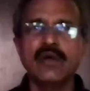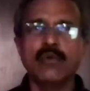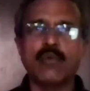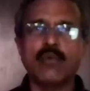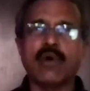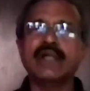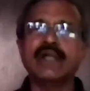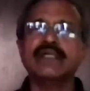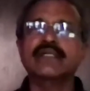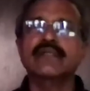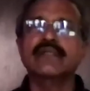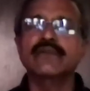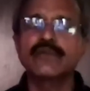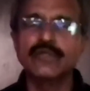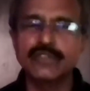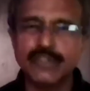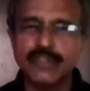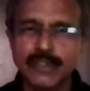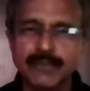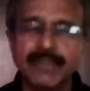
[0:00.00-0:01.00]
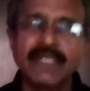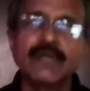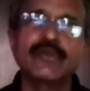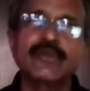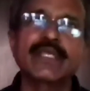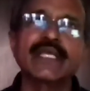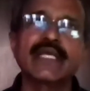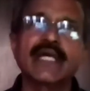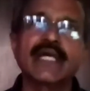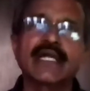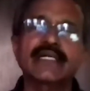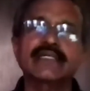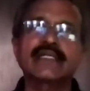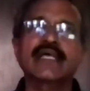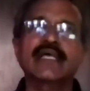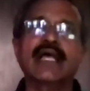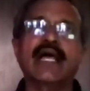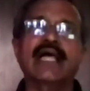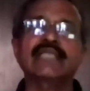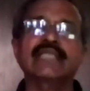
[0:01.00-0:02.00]
What you should be looking at
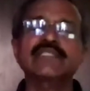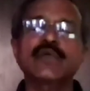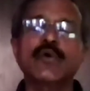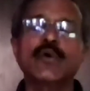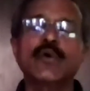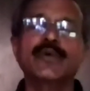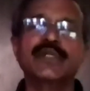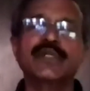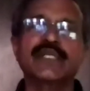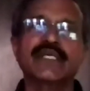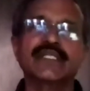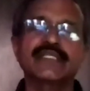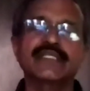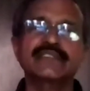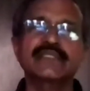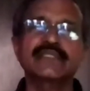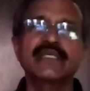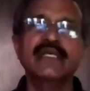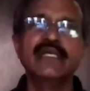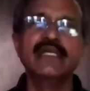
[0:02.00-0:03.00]
as a homeowner is,